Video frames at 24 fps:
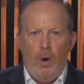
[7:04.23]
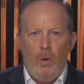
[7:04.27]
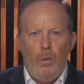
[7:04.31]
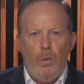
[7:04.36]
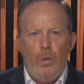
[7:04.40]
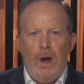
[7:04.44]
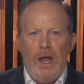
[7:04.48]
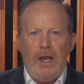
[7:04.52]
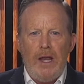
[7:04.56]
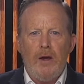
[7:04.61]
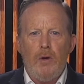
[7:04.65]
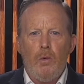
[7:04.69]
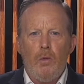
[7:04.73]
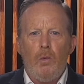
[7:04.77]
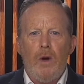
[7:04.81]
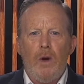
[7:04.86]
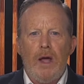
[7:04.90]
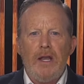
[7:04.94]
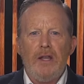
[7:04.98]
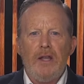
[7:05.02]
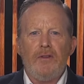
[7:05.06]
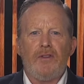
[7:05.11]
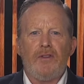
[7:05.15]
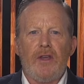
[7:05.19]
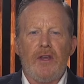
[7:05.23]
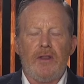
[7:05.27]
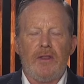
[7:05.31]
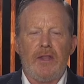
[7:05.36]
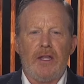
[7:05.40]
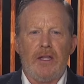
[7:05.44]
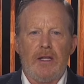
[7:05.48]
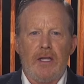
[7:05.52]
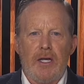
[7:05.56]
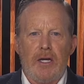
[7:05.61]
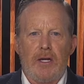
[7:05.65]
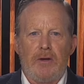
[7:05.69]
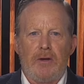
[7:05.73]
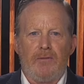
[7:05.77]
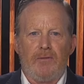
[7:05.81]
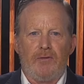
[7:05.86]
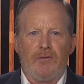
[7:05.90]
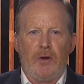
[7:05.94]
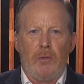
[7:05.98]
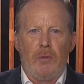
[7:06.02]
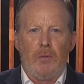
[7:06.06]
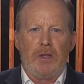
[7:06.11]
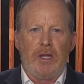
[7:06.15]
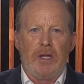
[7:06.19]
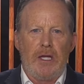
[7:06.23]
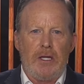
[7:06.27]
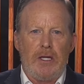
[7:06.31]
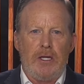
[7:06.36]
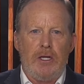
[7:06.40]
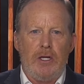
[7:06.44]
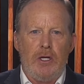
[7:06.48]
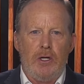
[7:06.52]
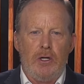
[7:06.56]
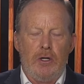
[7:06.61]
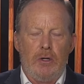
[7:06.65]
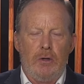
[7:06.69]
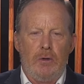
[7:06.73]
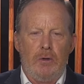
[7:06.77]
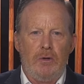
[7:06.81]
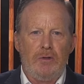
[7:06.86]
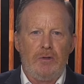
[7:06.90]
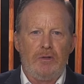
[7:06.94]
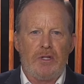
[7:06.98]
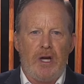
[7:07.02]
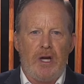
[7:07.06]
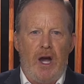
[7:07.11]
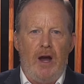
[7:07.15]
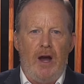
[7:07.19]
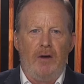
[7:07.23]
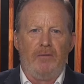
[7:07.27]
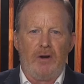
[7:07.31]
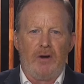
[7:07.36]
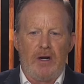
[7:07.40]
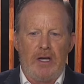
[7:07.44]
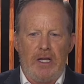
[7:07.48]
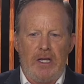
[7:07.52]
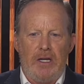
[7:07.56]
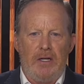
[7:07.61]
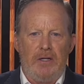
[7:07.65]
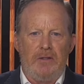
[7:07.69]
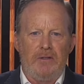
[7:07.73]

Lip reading: When it that, like, someone like you who's covering it,